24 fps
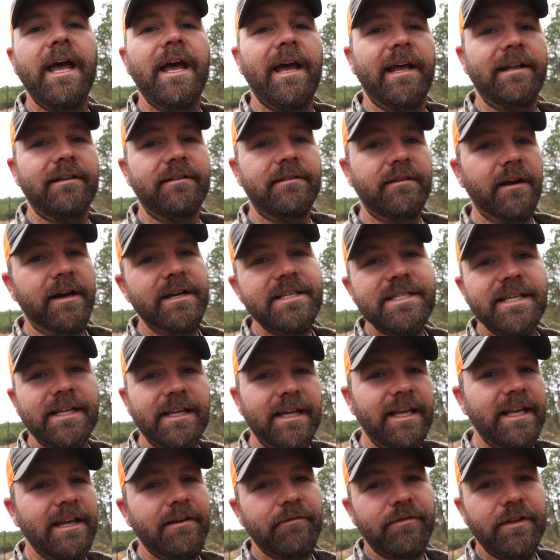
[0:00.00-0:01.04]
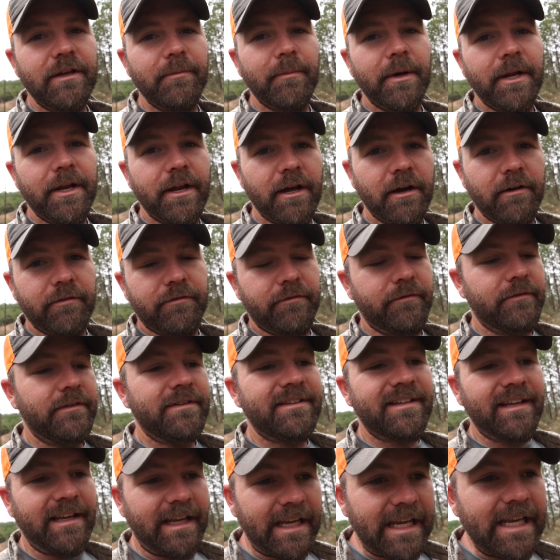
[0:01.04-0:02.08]
It doesn't give them enough
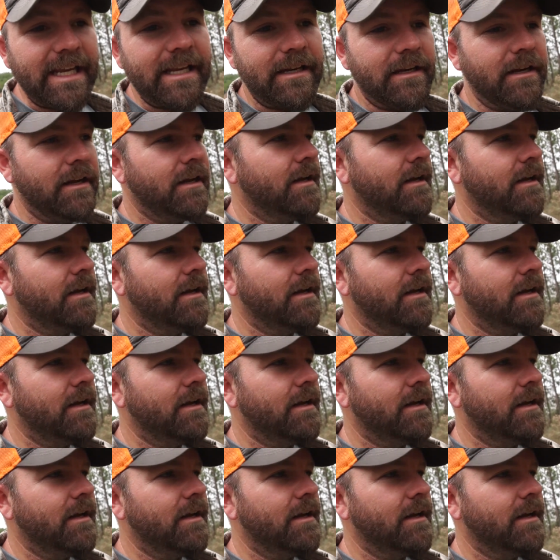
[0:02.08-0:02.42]
to eat.